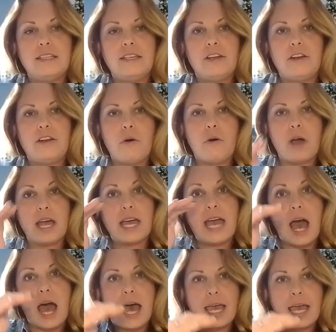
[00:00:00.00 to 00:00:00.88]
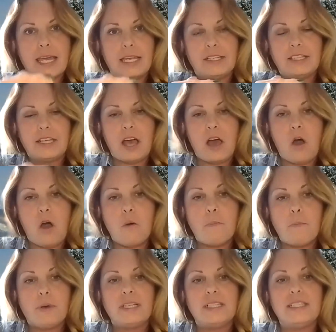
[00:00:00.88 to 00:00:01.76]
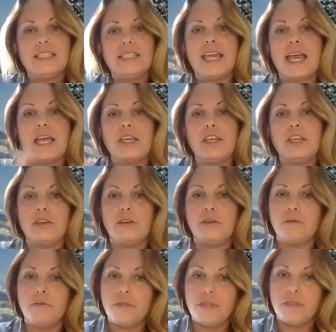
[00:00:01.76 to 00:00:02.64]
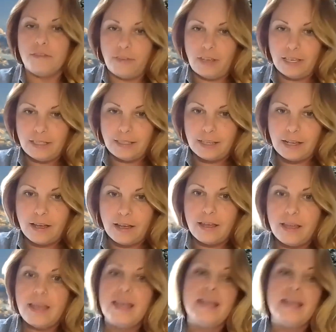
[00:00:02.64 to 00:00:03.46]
a guide to help us get you the visa.